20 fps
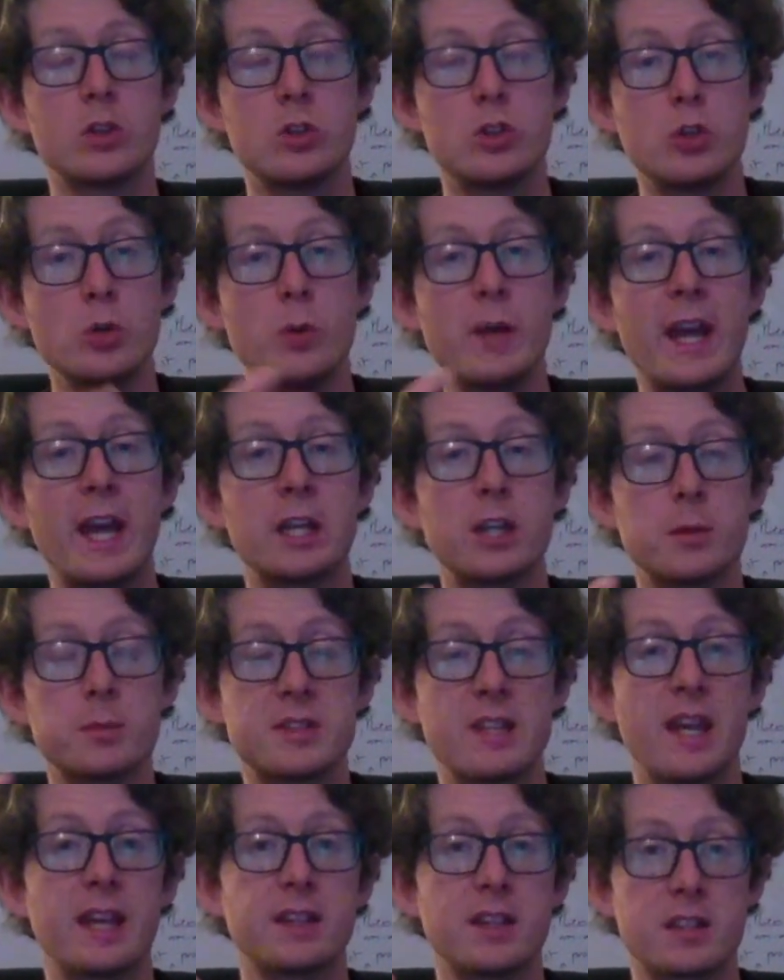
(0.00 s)
Do we end up
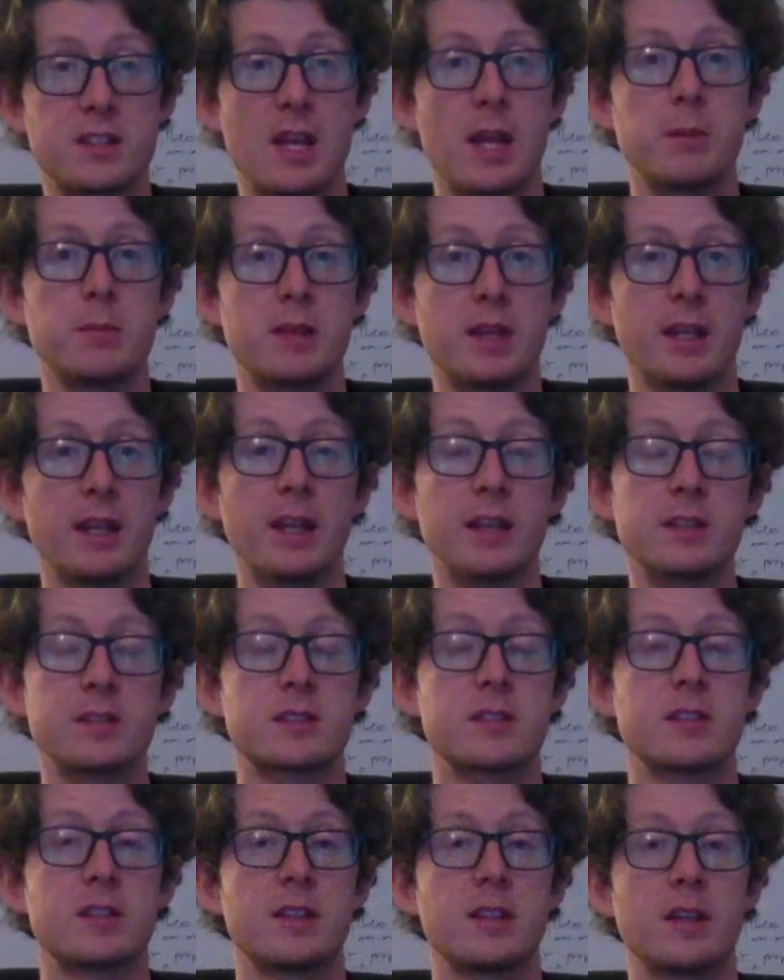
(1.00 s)
saying the same
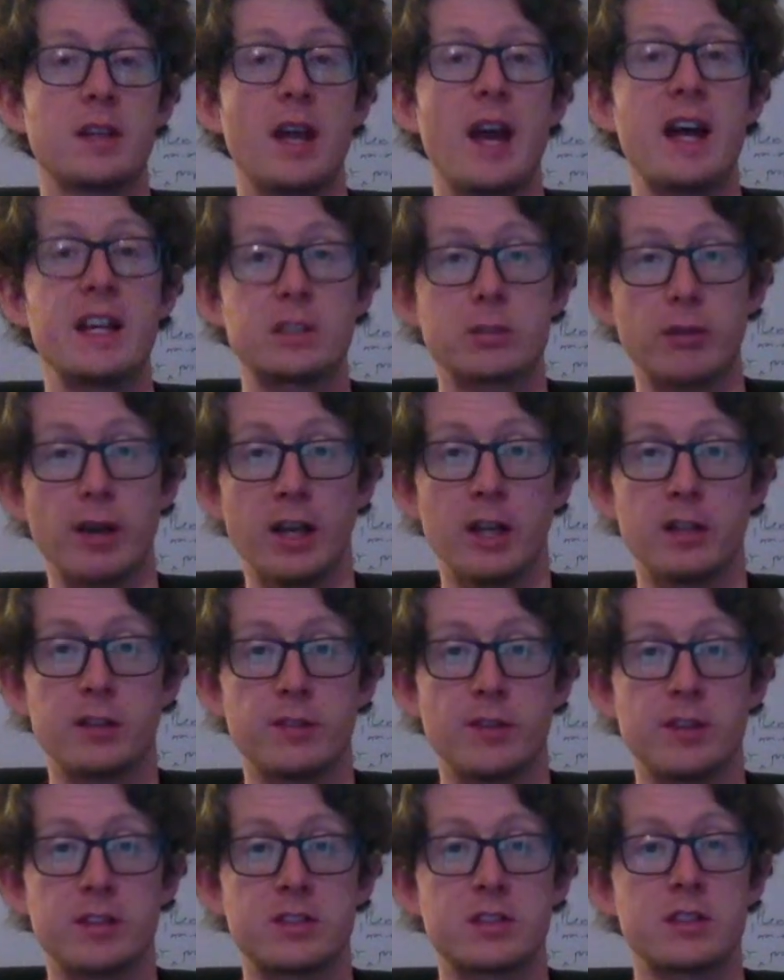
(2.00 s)
things as
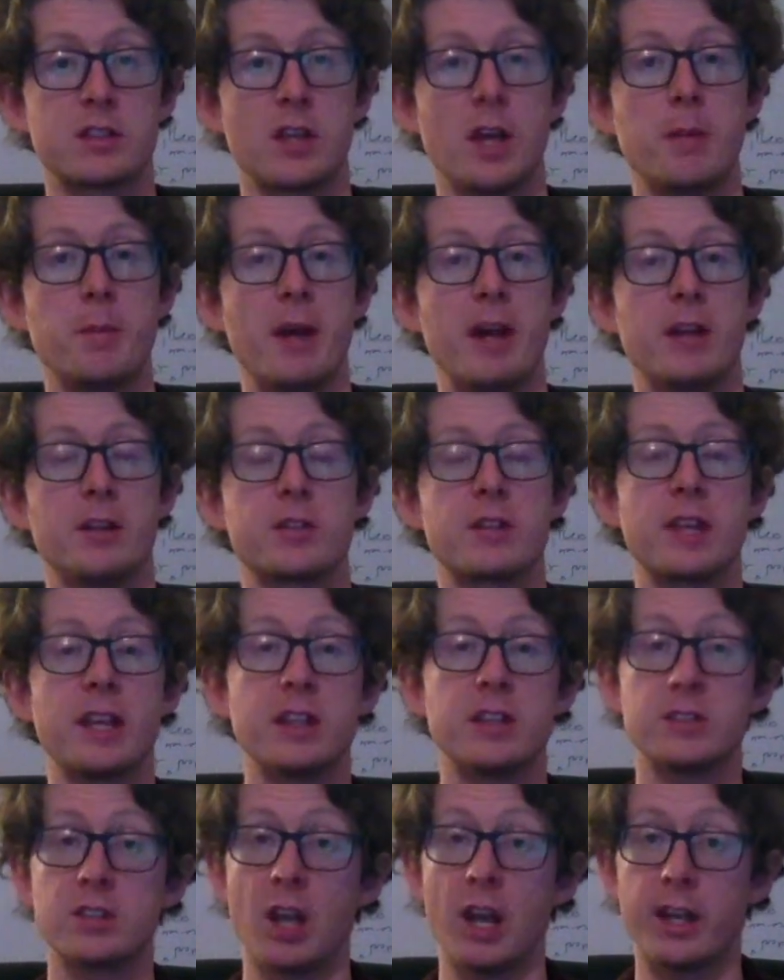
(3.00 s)
relativists about
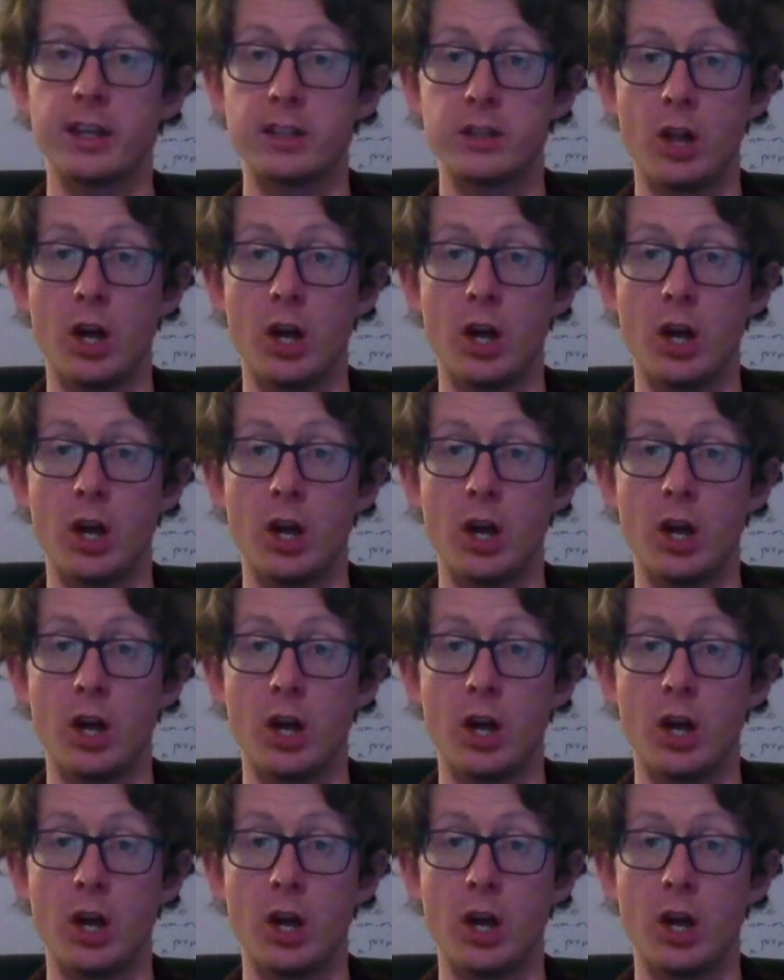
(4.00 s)
things like